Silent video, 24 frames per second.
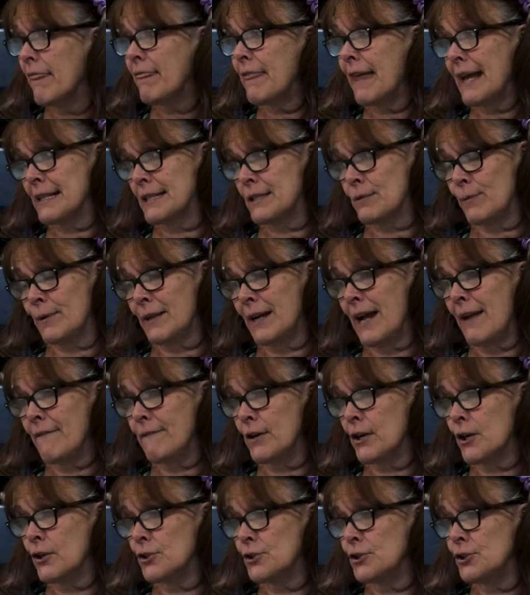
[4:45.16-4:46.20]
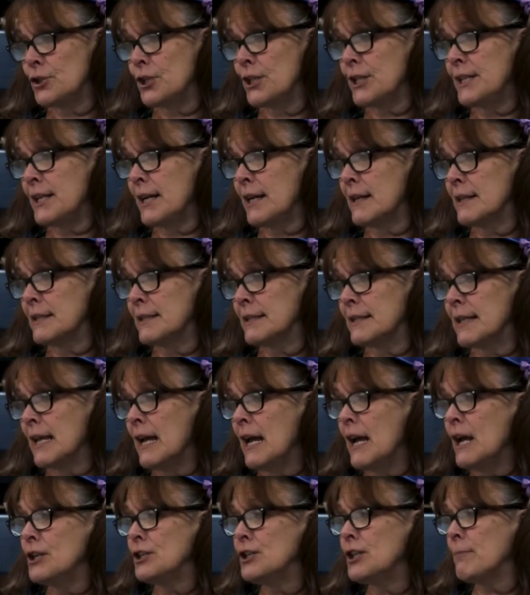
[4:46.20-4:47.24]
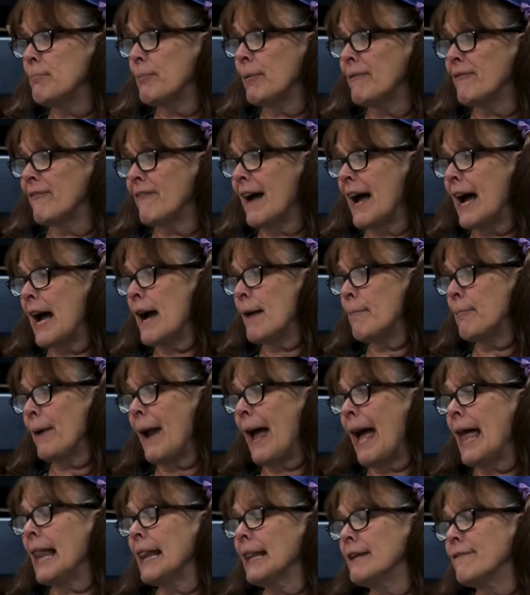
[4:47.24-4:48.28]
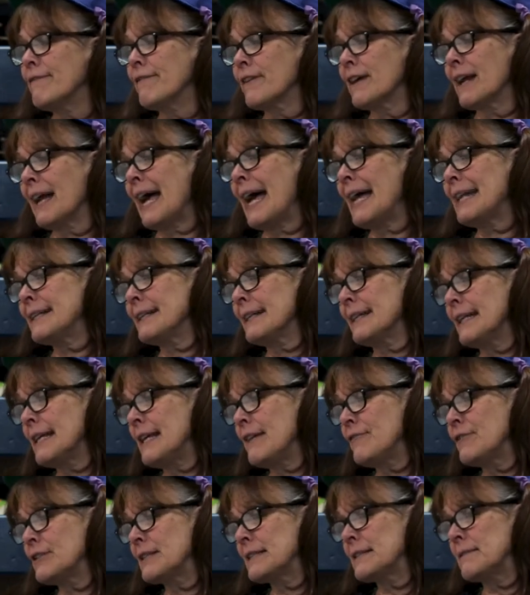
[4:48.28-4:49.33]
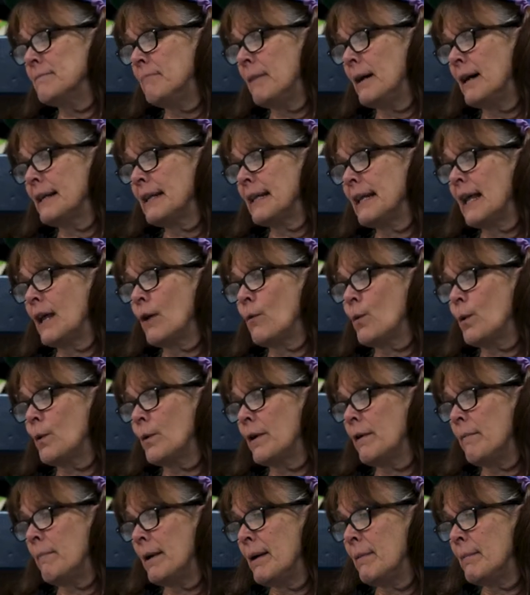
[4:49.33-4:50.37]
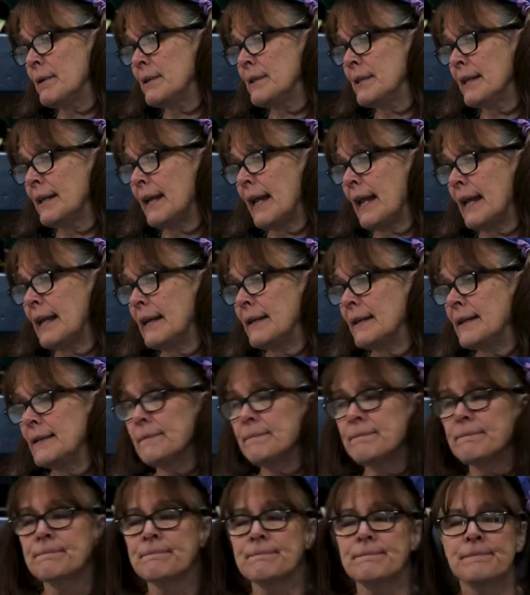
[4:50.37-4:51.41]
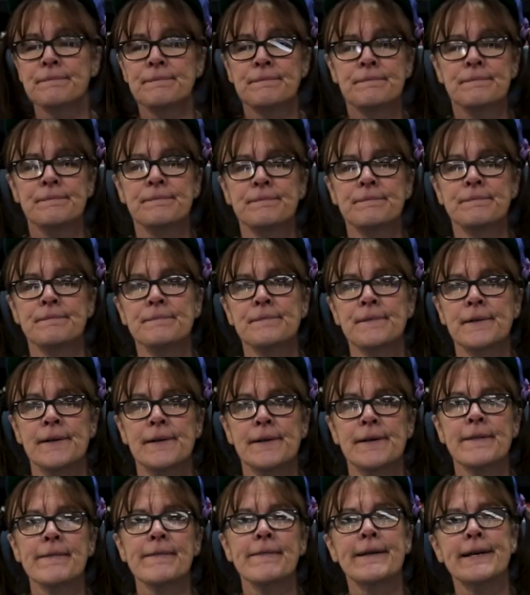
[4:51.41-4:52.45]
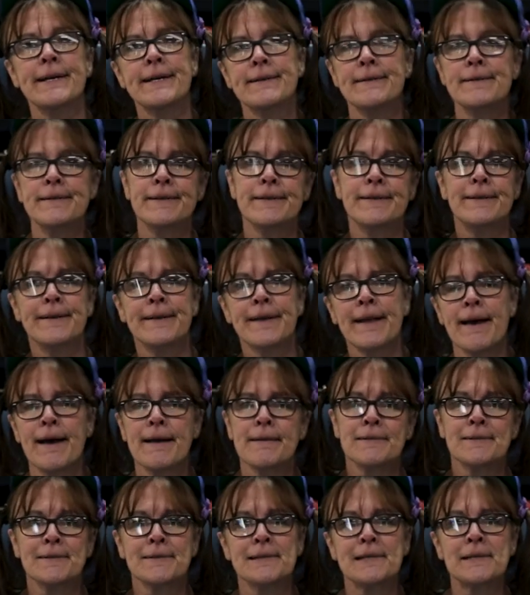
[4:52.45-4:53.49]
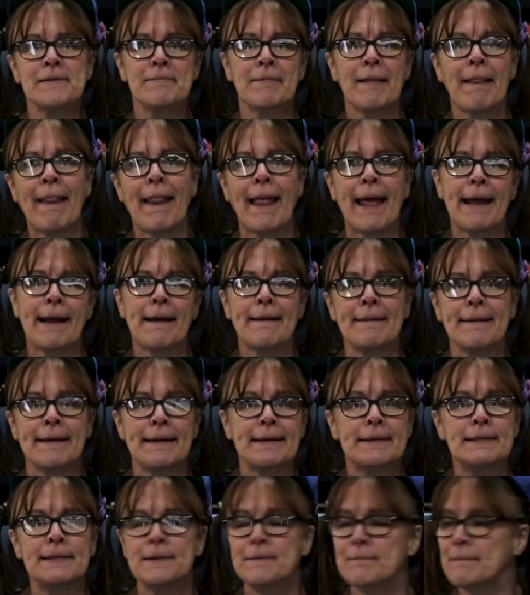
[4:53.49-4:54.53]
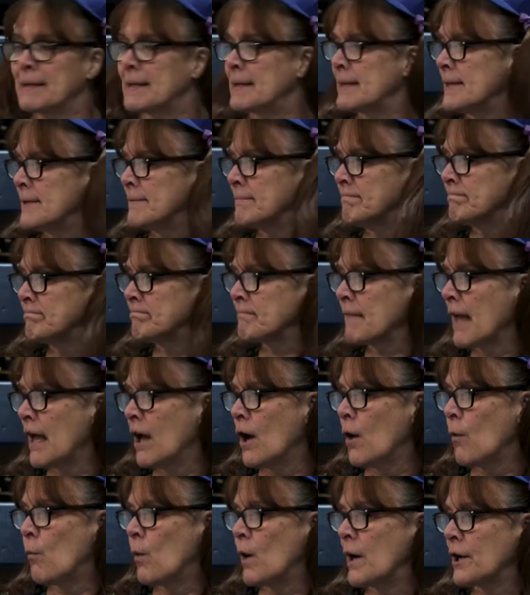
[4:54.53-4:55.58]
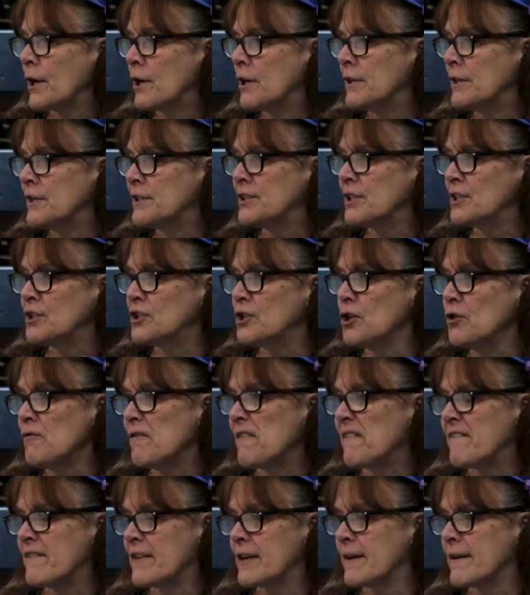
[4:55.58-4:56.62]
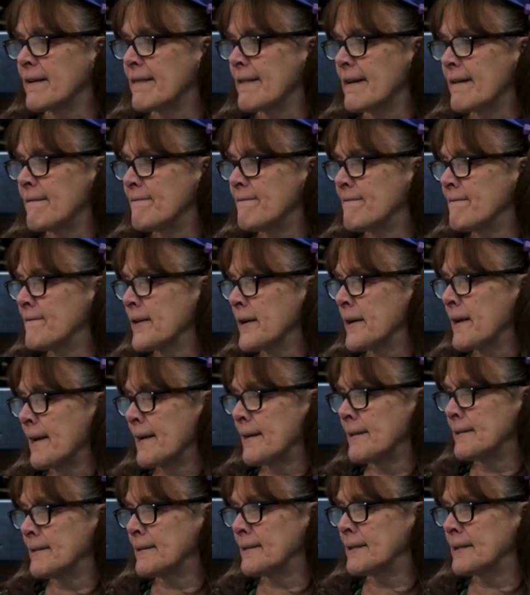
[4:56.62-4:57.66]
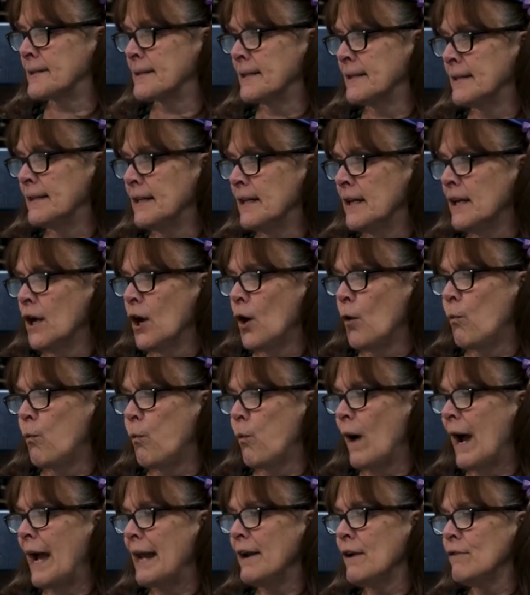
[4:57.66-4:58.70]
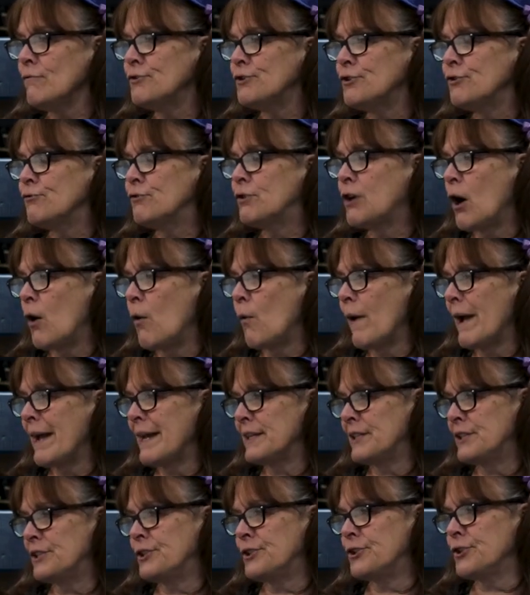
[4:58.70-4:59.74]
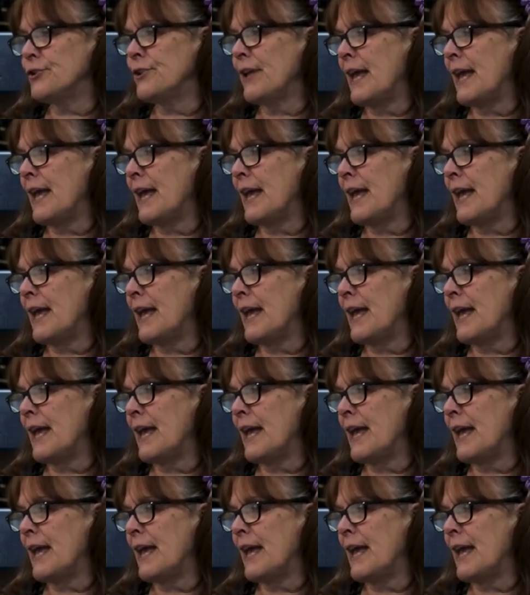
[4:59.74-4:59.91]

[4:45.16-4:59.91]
That's what I've heard she does. She probably forgot to leave you some money and will remember tonight. That did not seem likely to me. What good is a tooth fairy that forgets? Why don't you go ask your